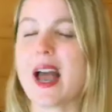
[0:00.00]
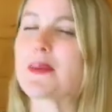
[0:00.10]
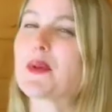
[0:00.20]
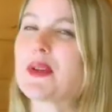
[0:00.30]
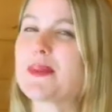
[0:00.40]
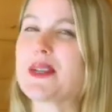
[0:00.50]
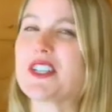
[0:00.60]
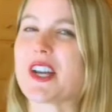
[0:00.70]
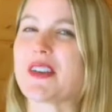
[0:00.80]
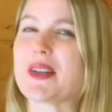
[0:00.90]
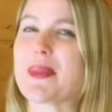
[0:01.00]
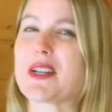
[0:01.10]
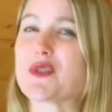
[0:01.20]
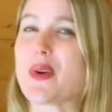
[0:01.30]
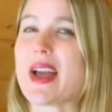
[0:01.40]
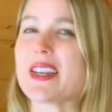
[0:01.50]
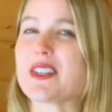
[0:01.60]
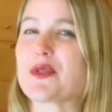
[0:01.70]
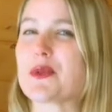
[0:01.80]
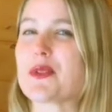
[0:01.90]
I'm going to be sharing my tried
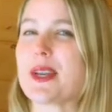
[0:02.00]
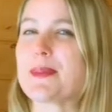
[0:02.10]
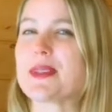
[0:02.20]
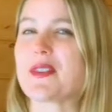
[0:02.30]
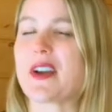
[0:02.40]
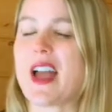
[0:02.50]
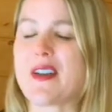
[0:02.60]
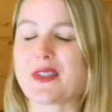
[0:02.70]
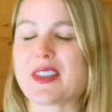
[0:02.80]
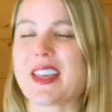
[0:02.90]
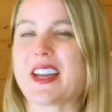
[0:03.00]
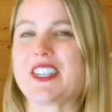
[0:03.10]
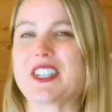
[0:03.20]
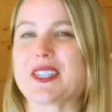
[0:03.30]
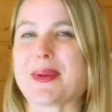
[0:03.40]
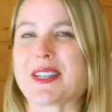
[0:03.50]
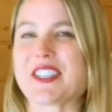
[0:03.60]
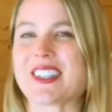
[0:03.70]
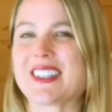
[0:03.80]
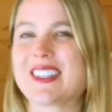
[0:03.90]
and true tips for everything I just
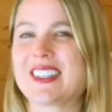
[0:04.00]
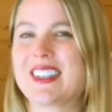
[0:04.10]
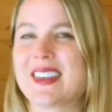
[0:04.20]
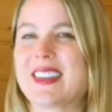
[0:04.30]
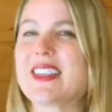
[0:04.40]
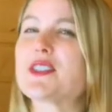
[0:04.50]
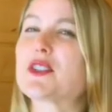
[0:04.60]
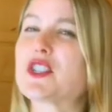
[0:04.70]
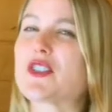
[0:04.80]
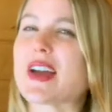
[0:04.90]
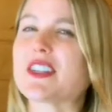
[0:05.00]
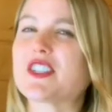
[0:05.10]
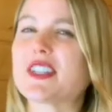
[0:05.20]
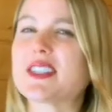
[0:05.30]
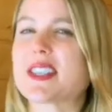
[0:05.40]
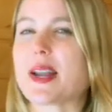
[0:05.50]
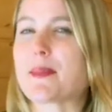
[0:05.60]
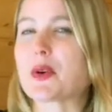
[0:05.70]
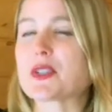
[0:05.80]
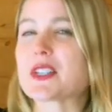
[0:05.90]
mentioned. These are strategies that I
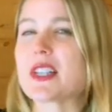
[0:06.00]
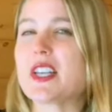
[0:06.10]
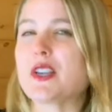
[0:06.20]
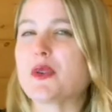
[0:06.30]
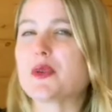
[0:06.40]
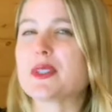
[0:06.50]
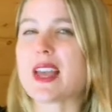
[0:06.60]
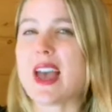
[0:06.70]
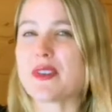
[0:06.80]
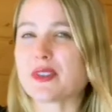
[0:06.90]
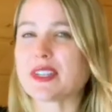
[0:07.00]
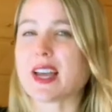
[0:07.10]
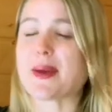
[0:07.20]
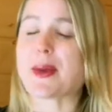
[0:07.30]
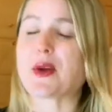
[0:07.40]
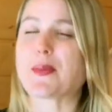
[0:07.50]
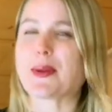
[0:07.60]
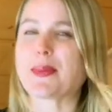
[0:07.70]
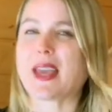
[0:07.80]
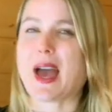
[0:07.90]
personally use every time I open
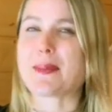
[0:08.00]
up the